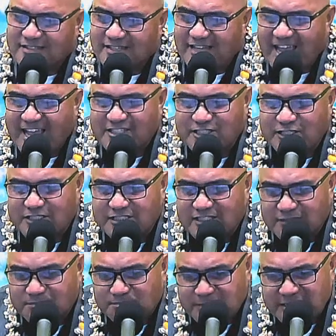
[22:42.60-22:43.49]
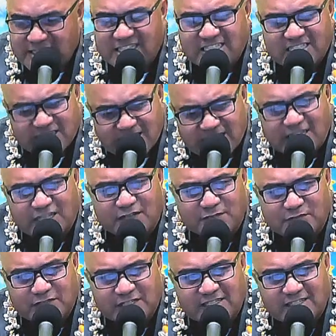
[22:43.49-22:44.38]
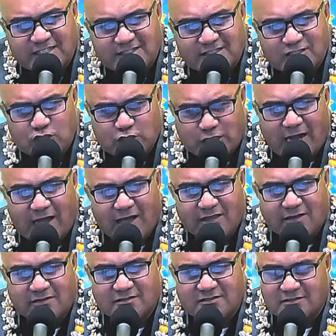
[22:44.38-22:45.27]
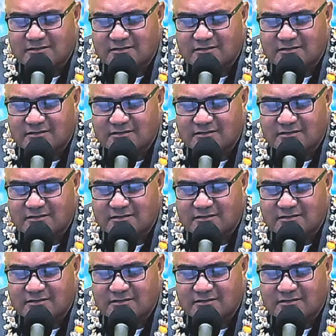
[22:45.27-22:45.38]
as His beloved child.